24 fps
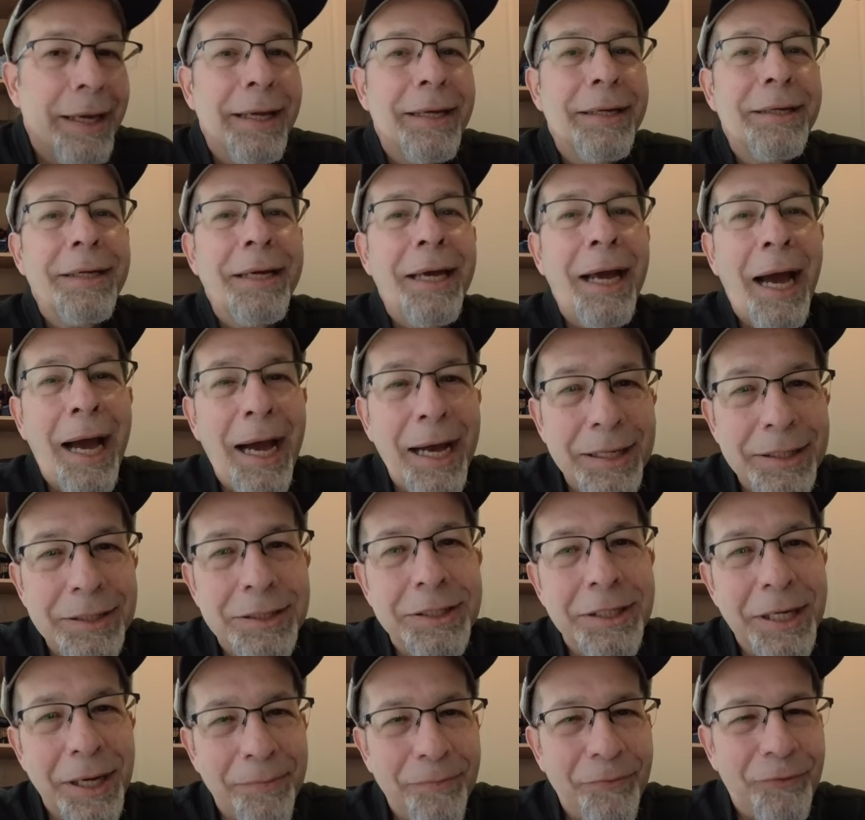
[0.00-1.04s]
in
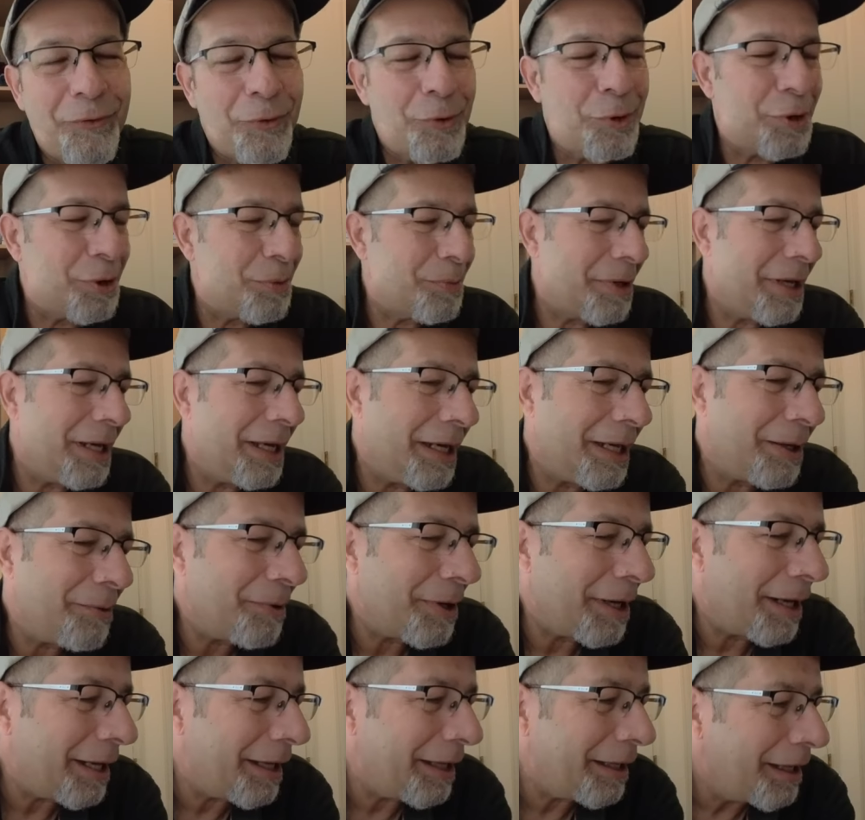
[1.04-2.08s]
concept form
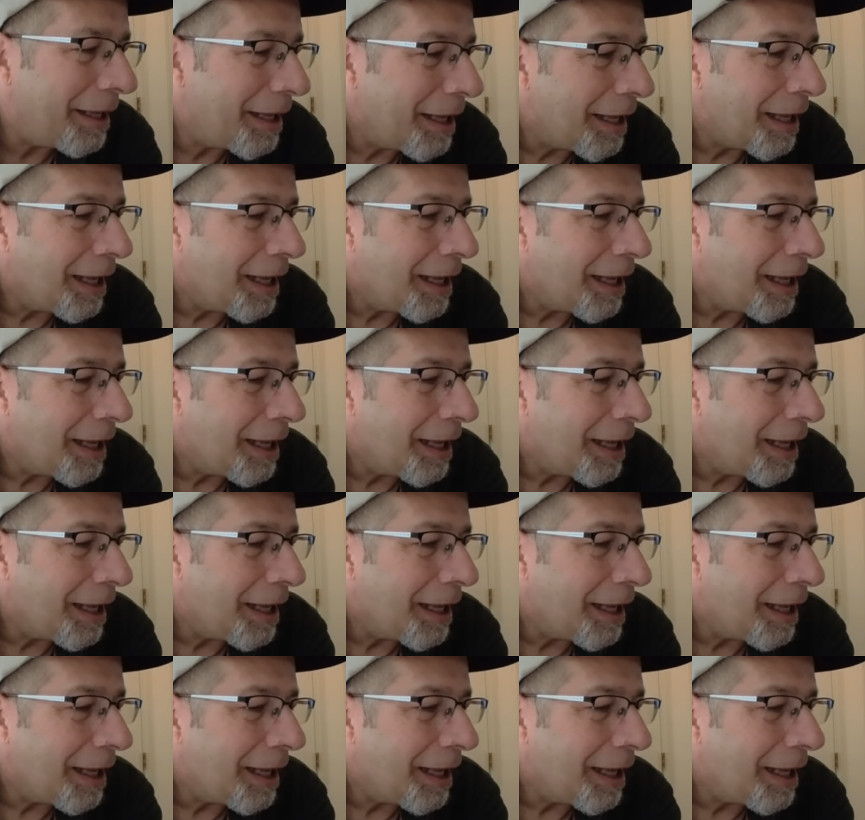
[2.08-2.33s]
anyway.